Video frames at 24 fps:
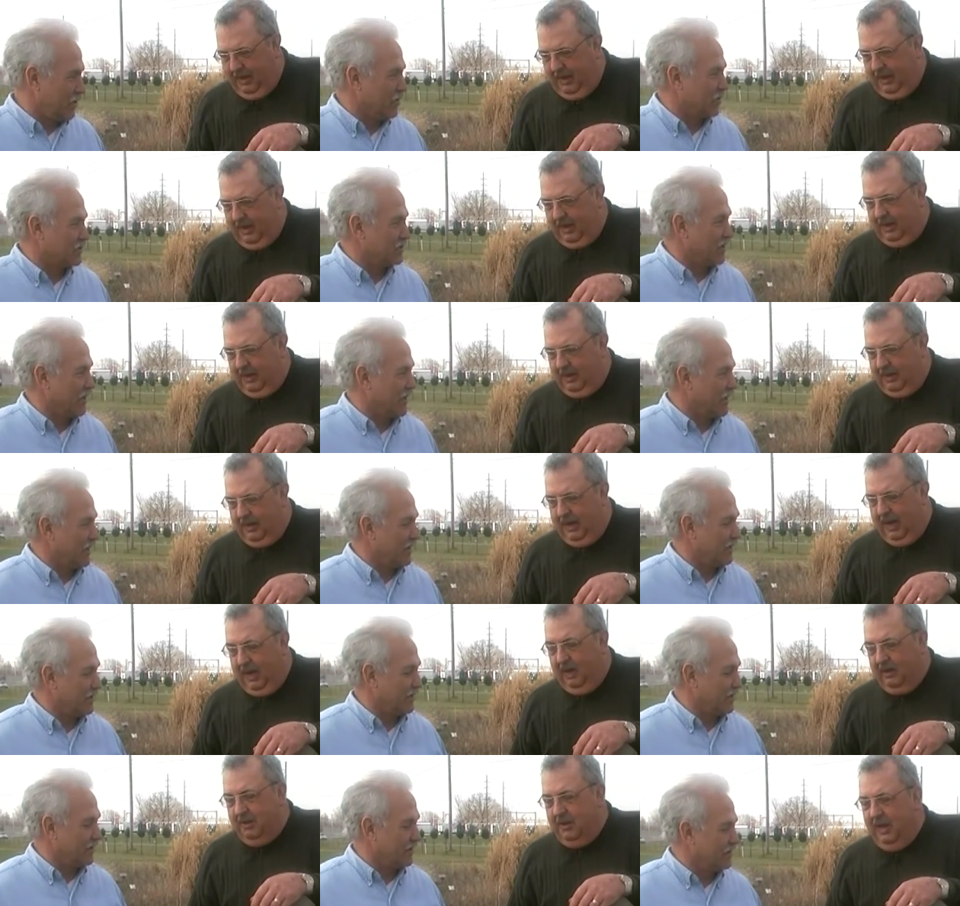Speaker 1: you were
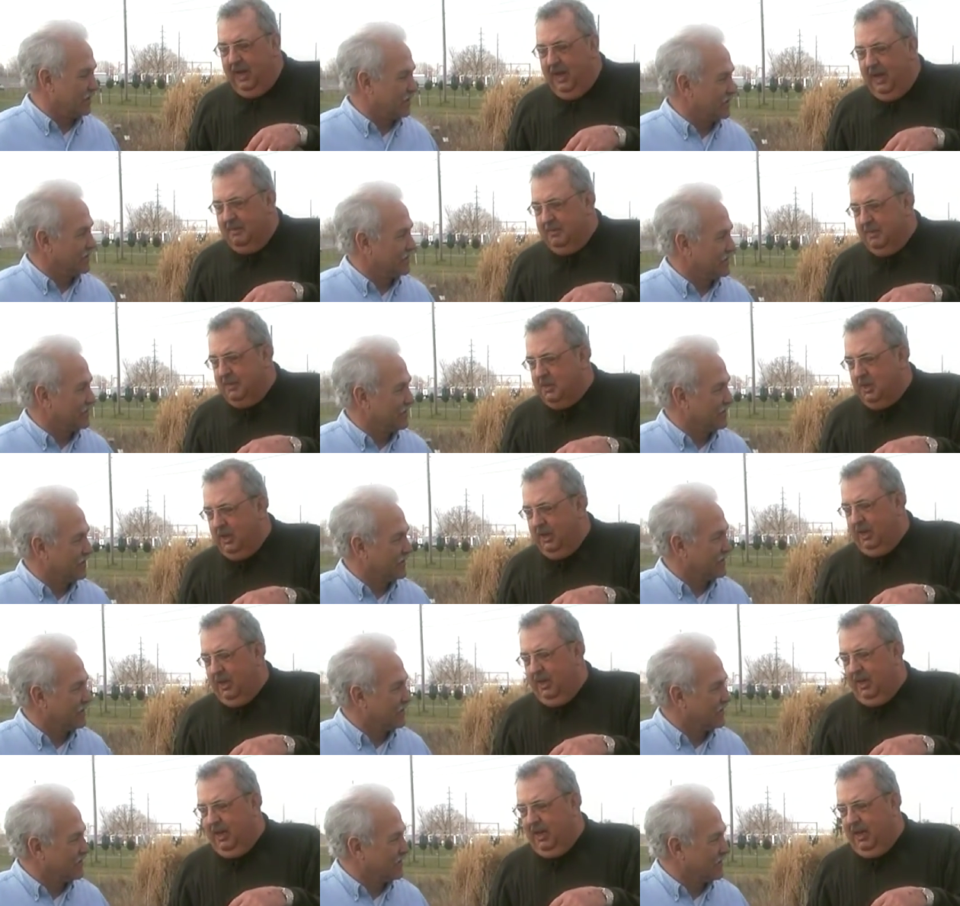saying. Now, you have a
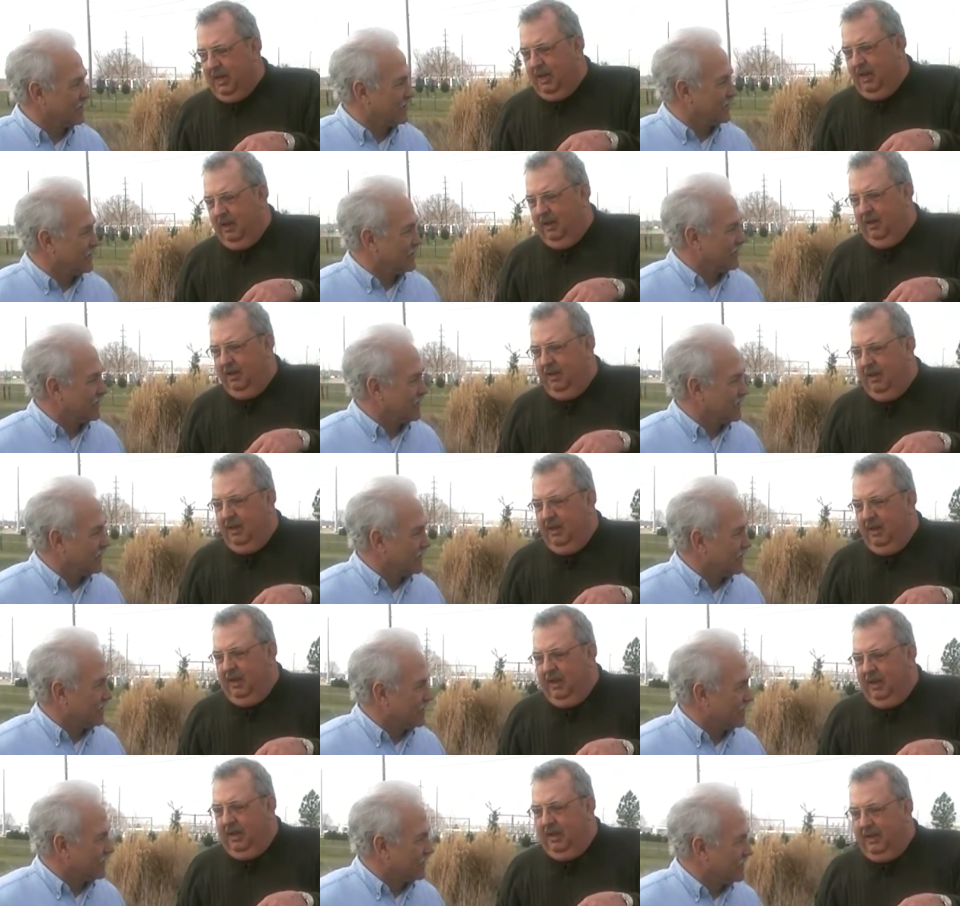chickadee
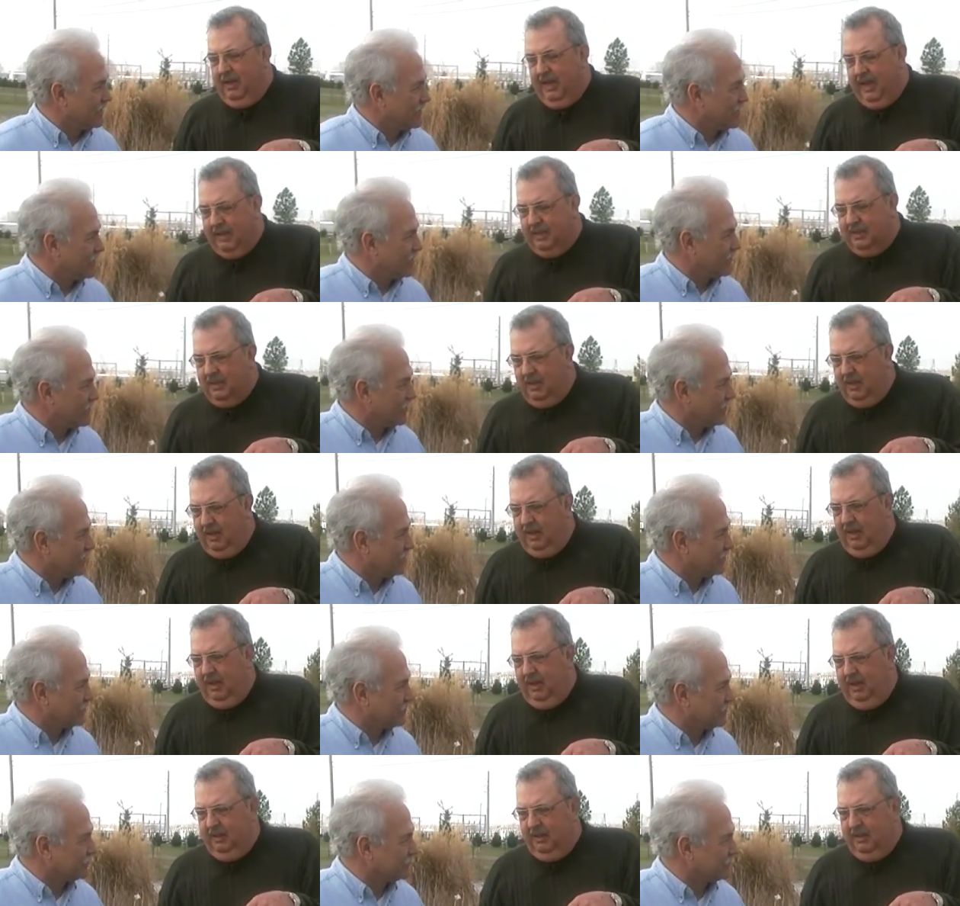that's
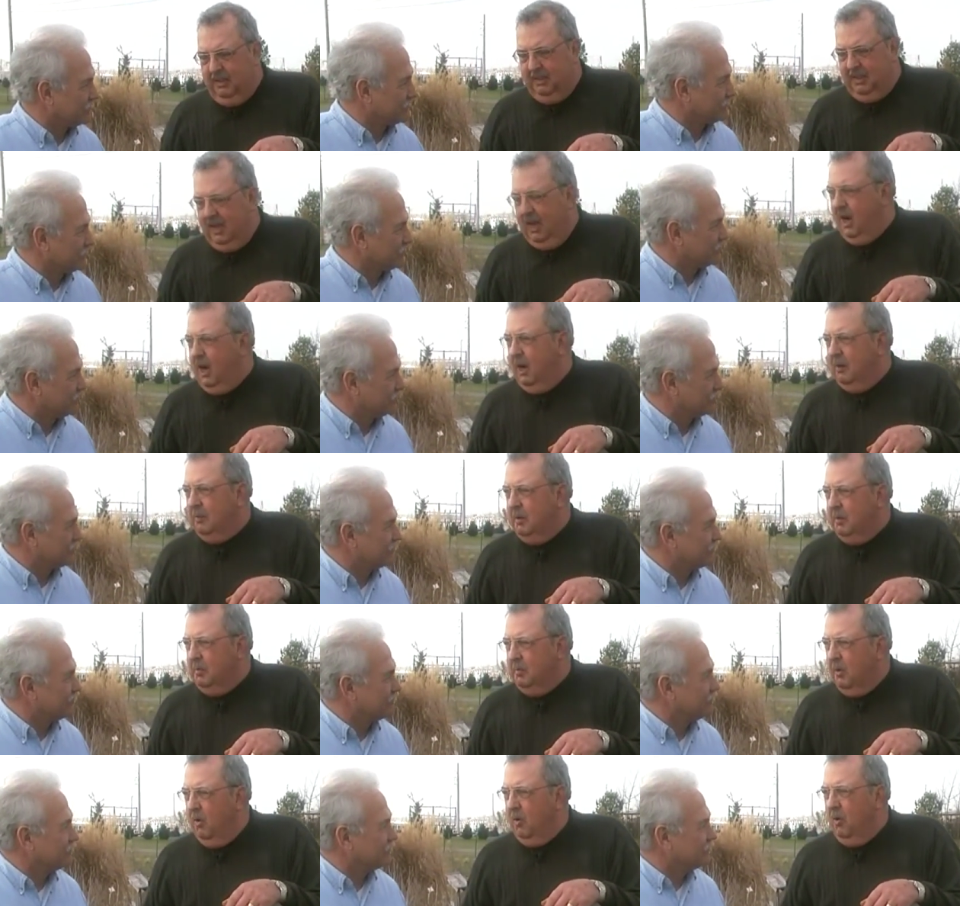a
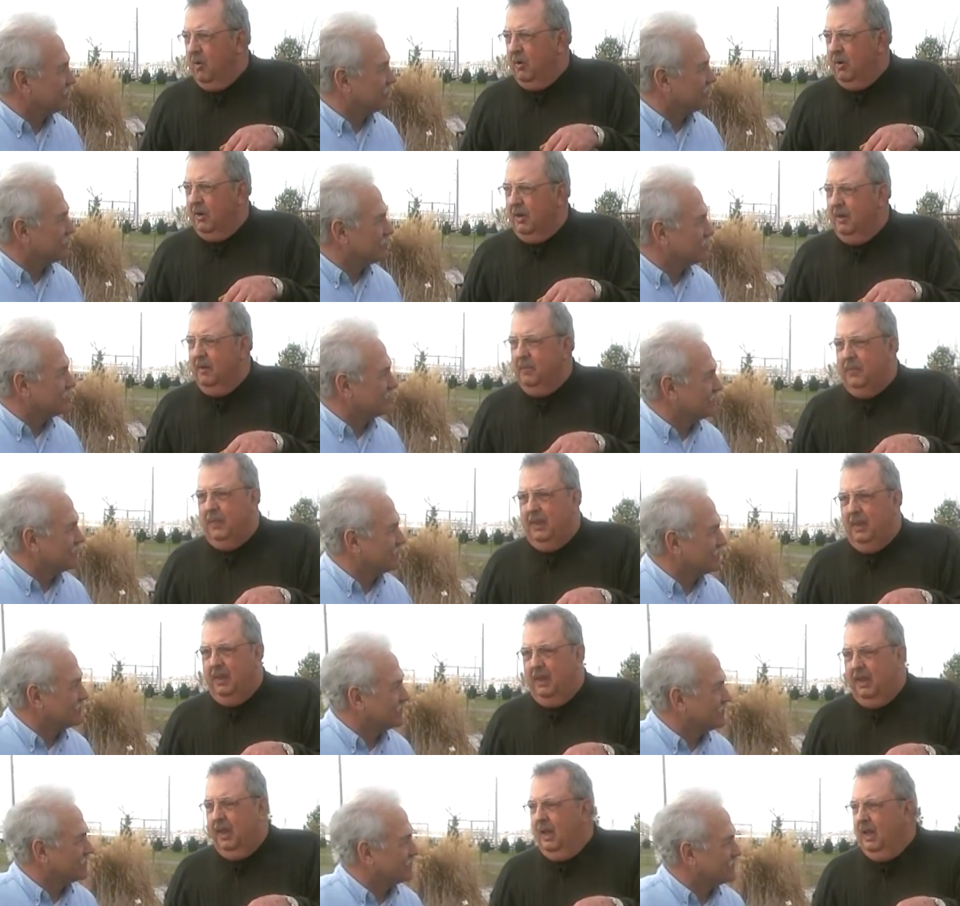desirable bird.
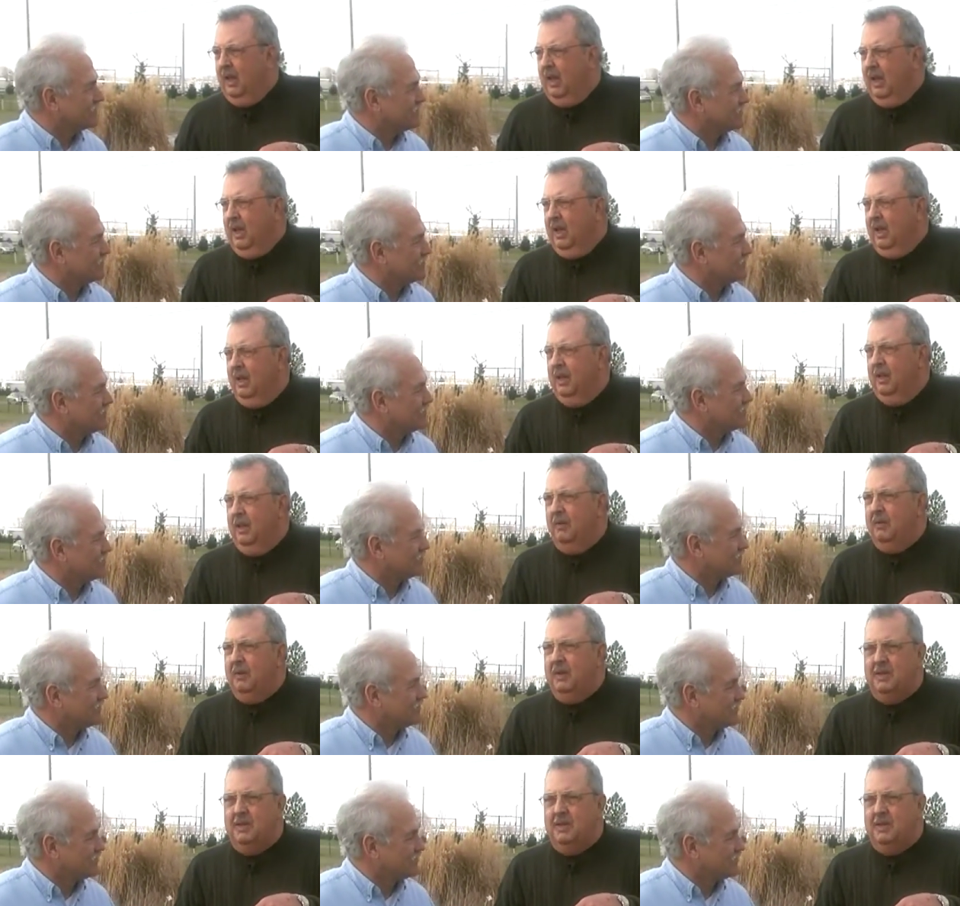The